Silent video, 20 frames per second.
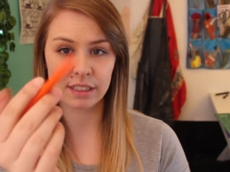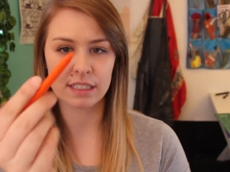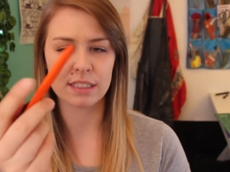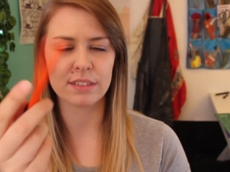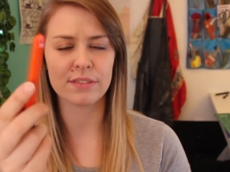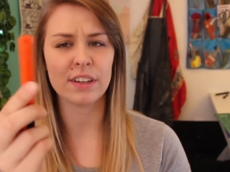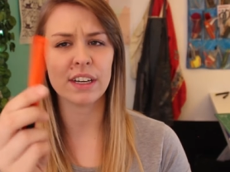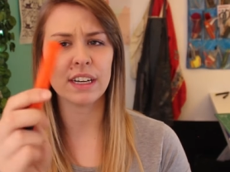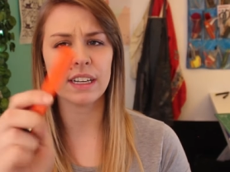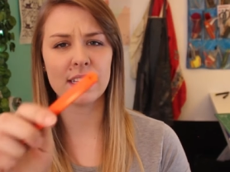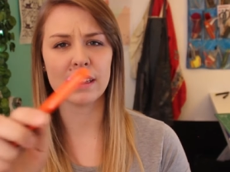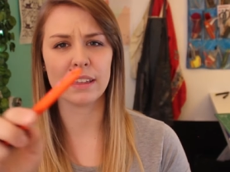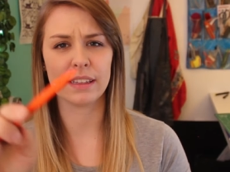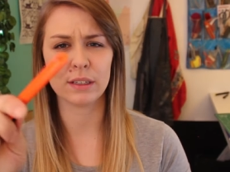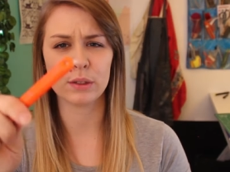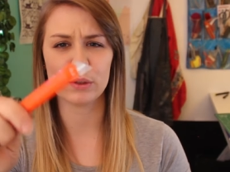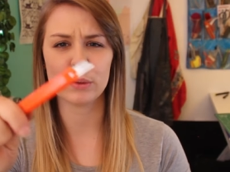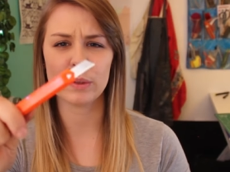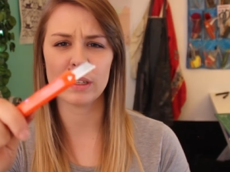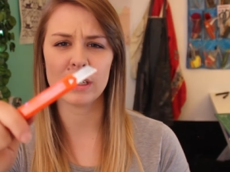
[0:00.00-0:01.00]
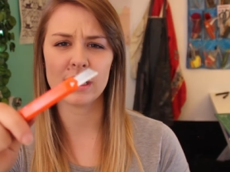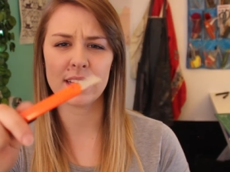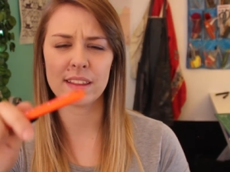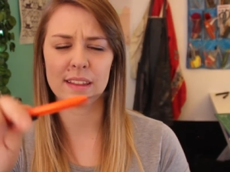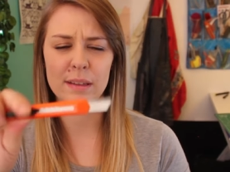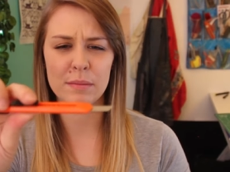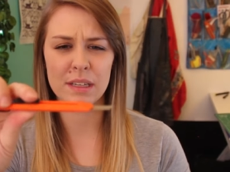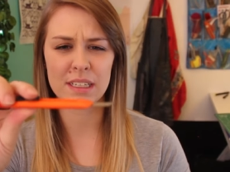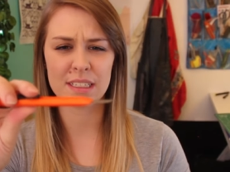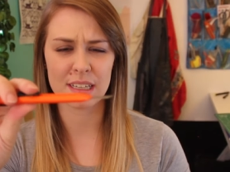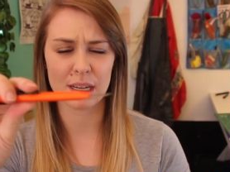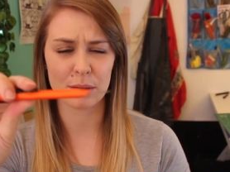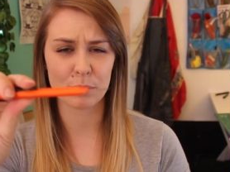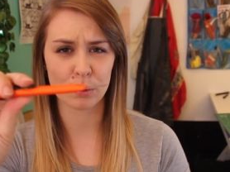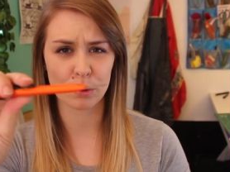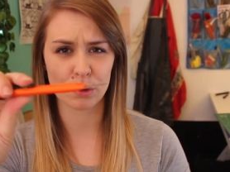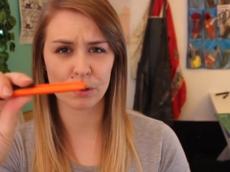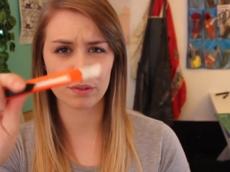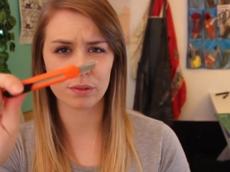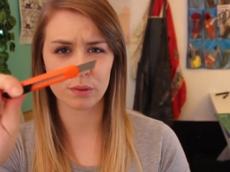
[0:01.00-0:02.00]
It's a very little one. I think my dad
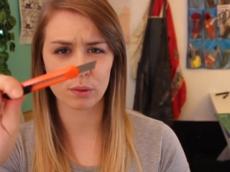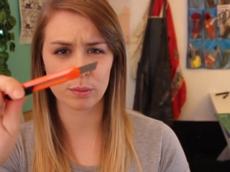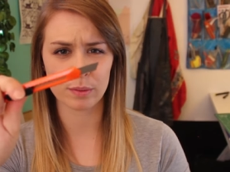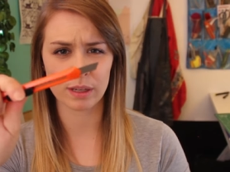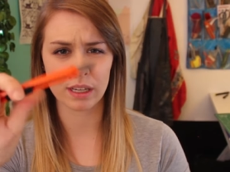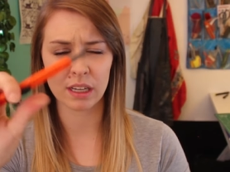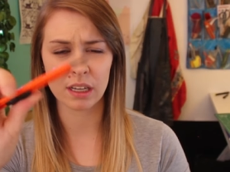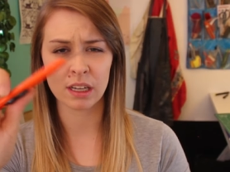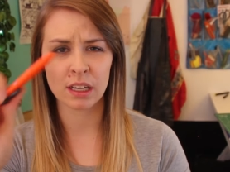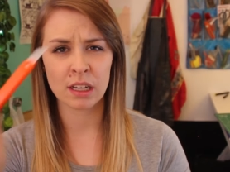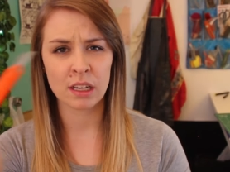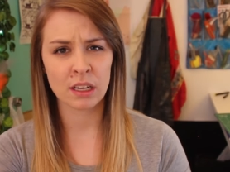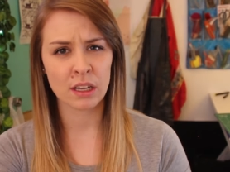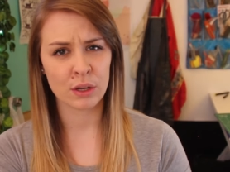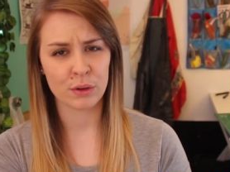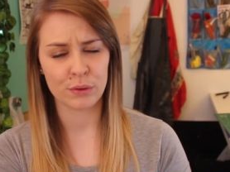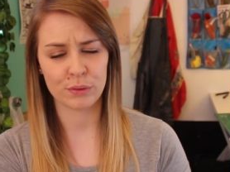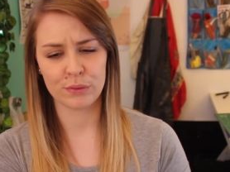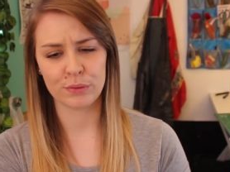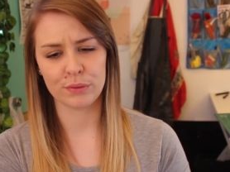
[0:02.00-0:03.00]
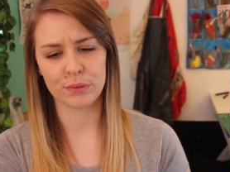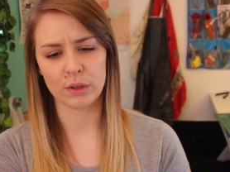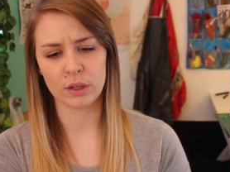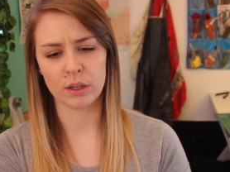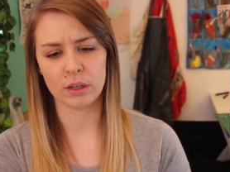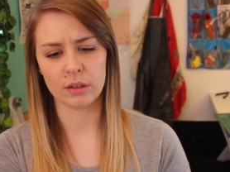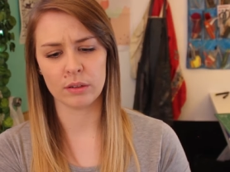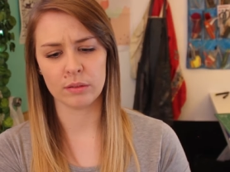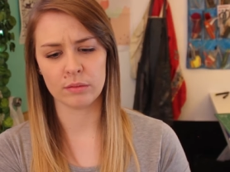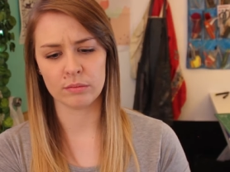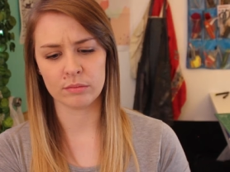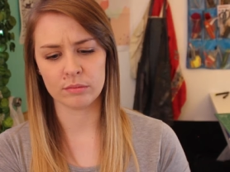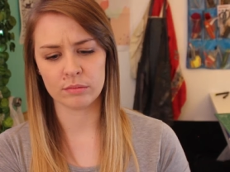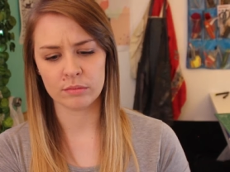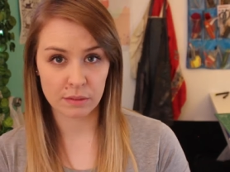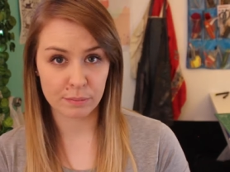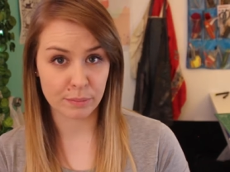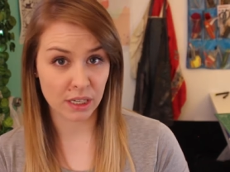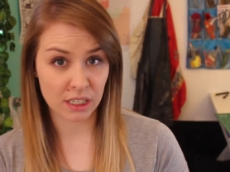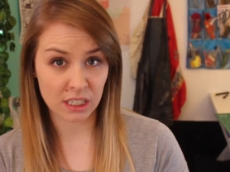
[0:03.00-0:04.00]
bought it for me from
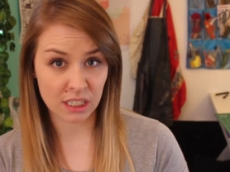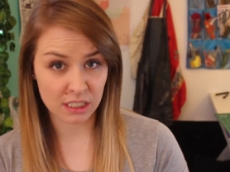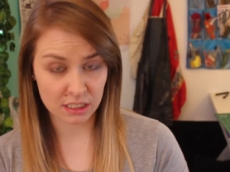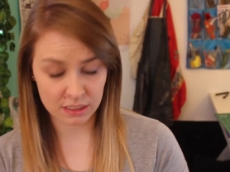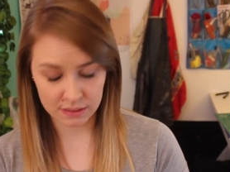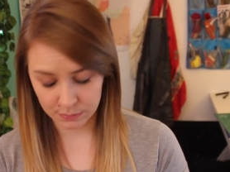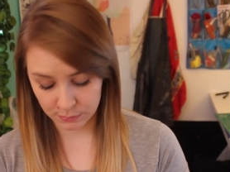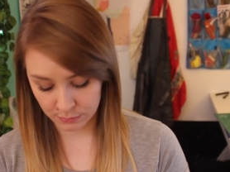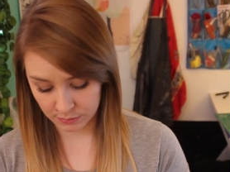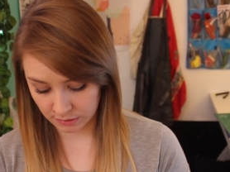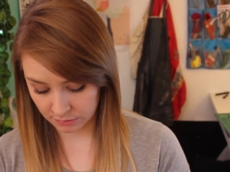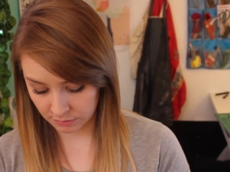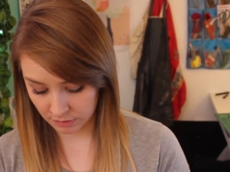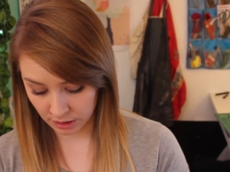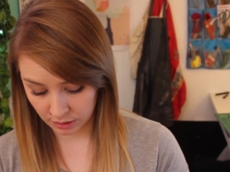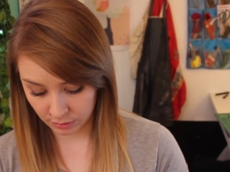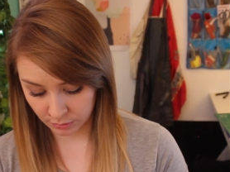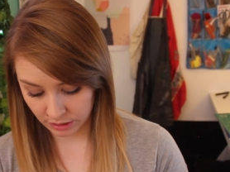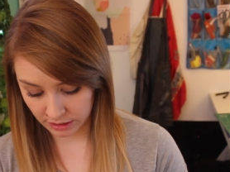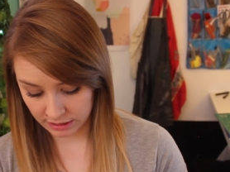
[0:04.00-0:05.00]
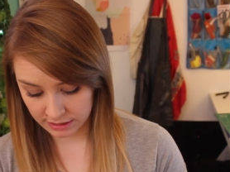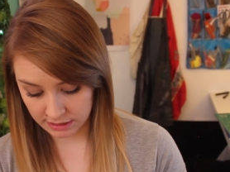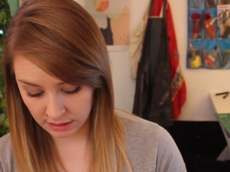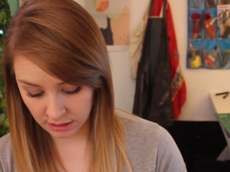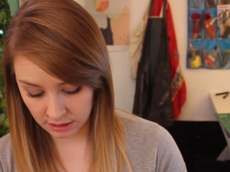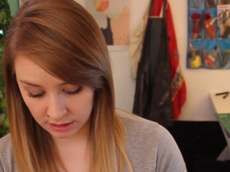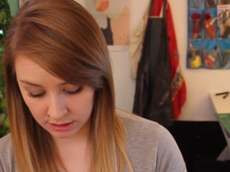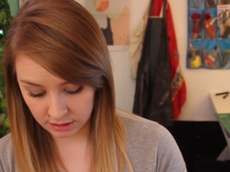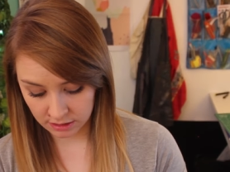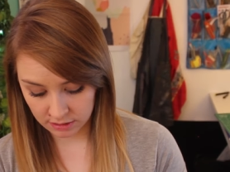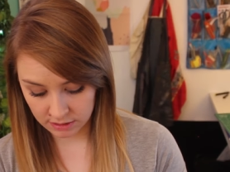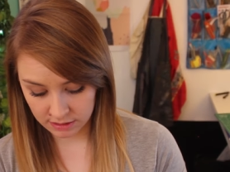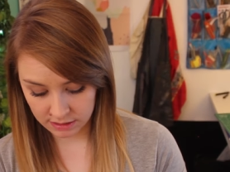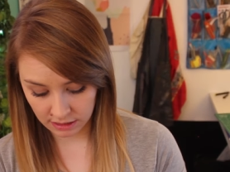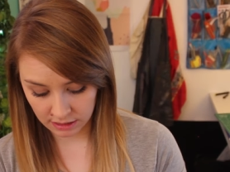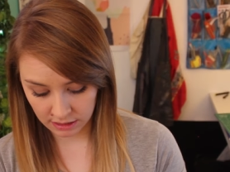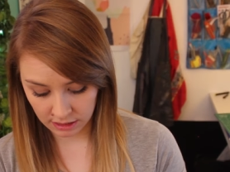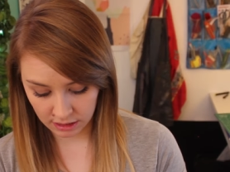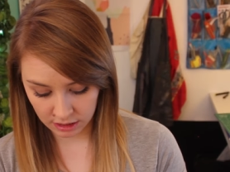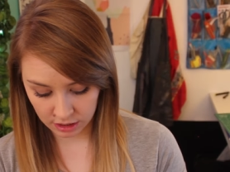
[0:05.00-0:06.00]
Bunnings or something when I started
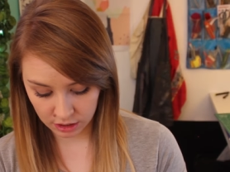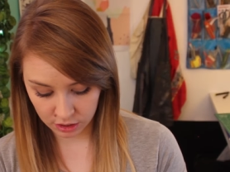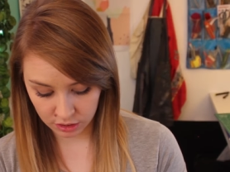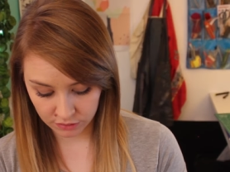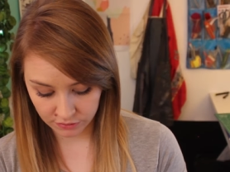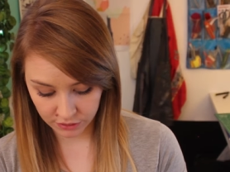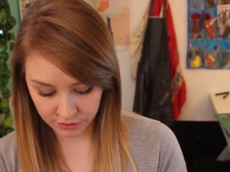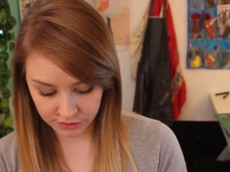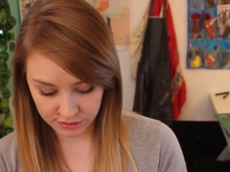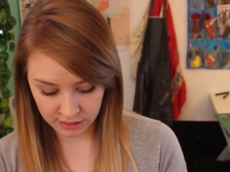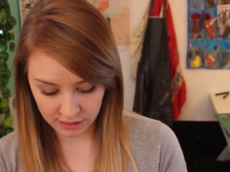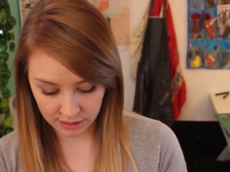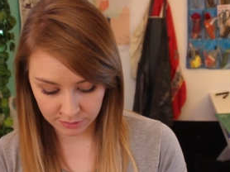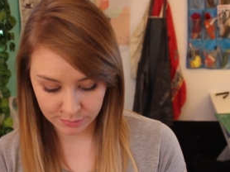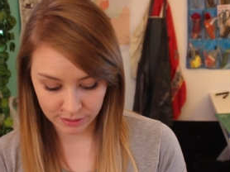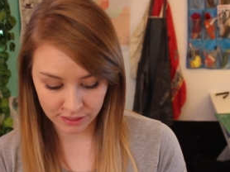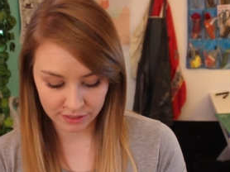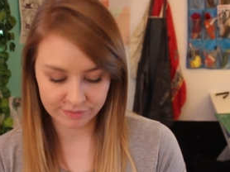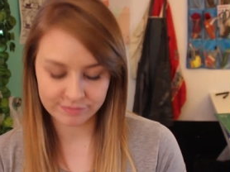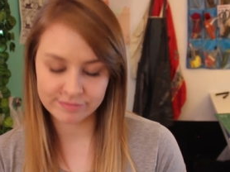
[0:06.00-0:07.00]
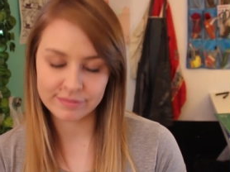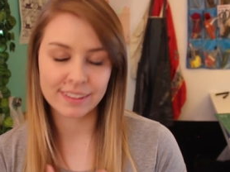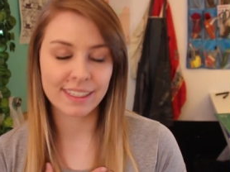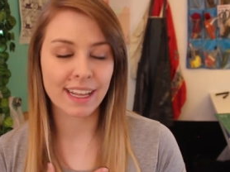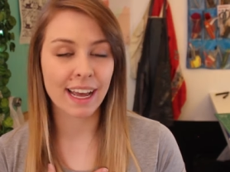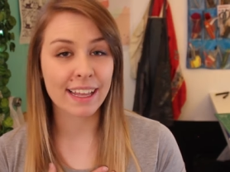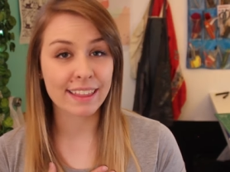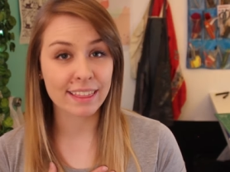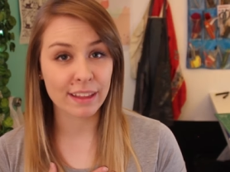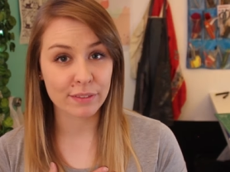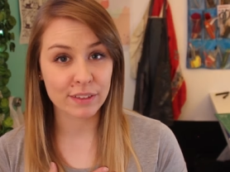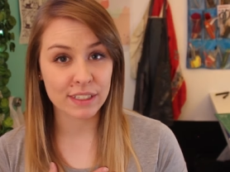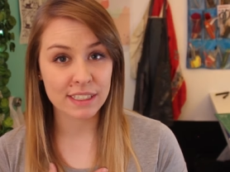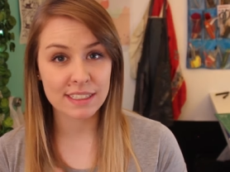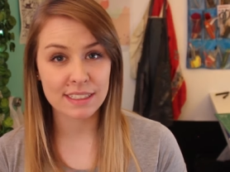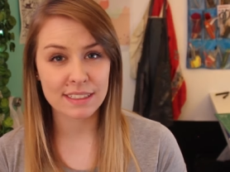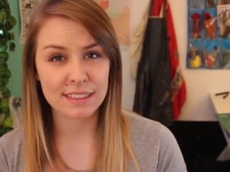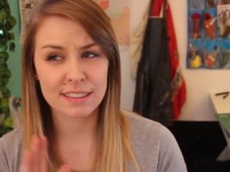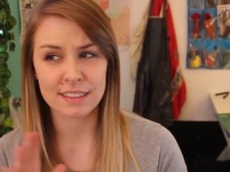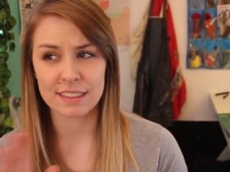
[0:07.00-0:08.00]
studying at university, but I love
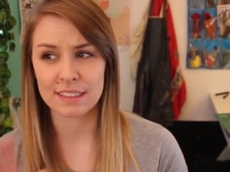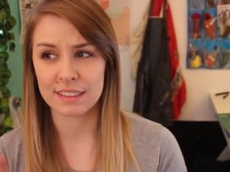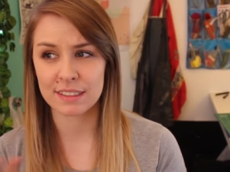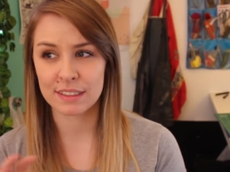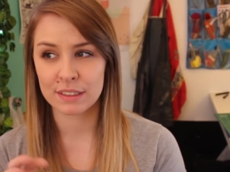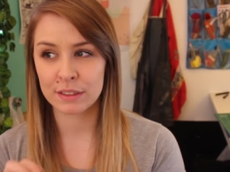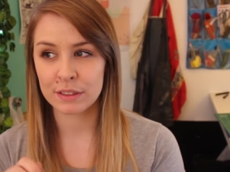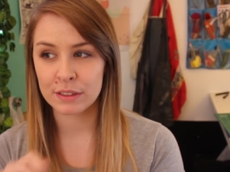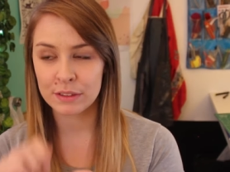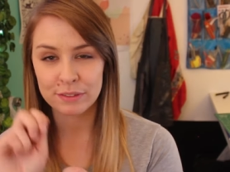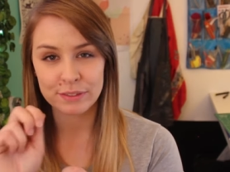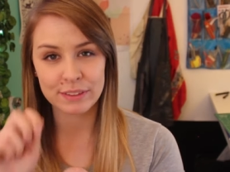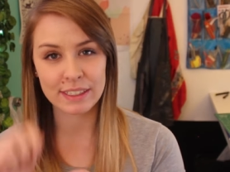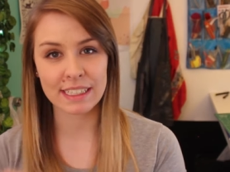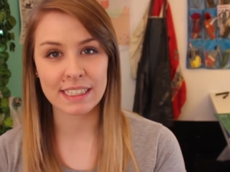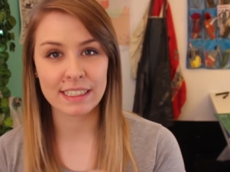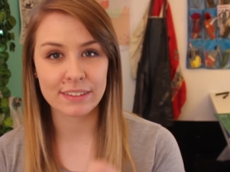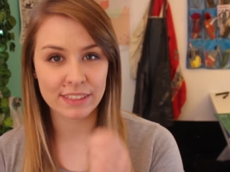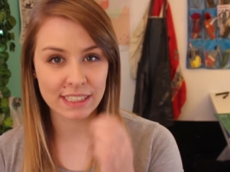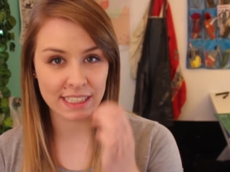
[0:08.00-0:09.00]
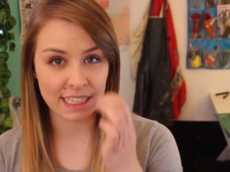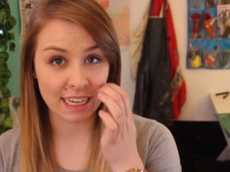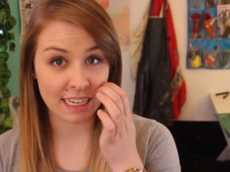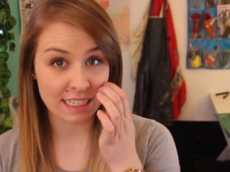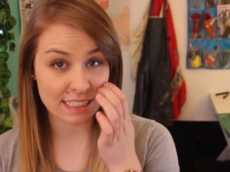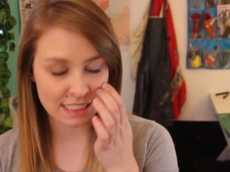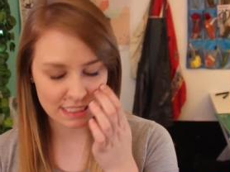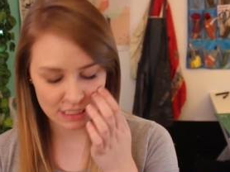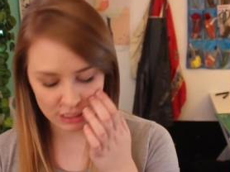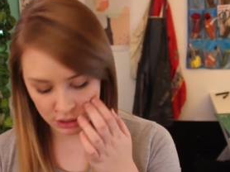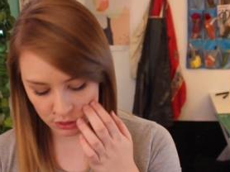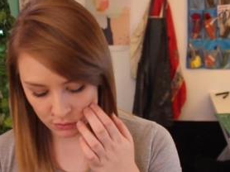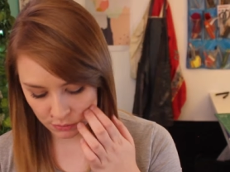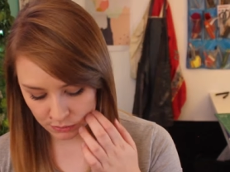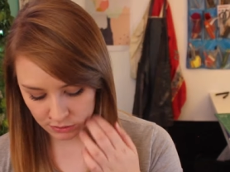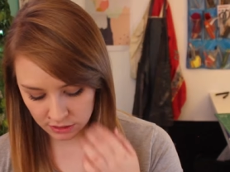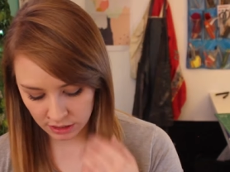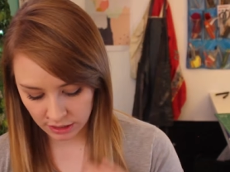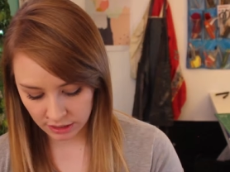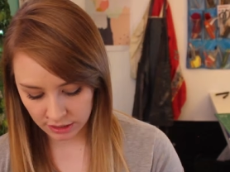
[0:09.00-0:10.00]
it. It's just really, really easy to
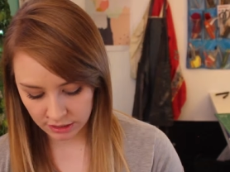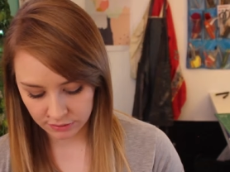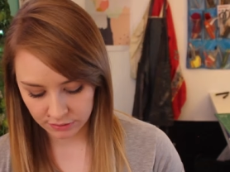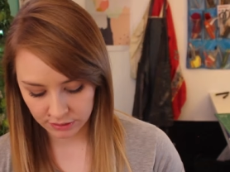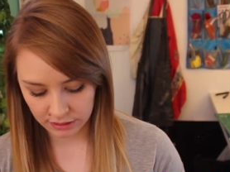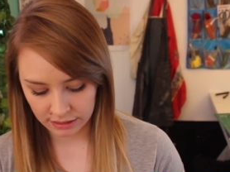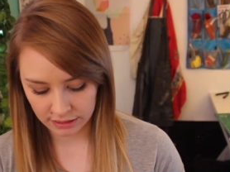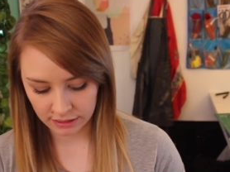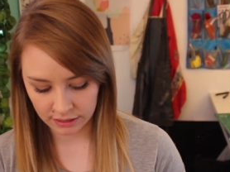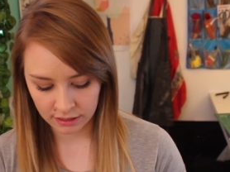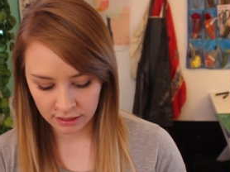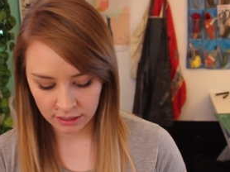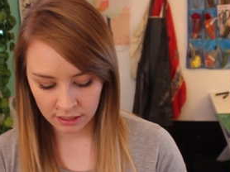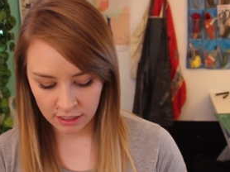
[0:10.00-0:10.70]
use and really